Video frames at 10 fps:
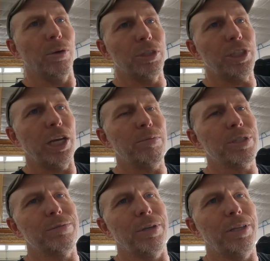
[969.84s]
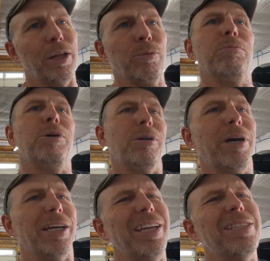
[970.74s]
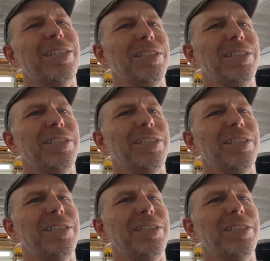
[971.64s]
the door jambs, and then we'll put them back. It's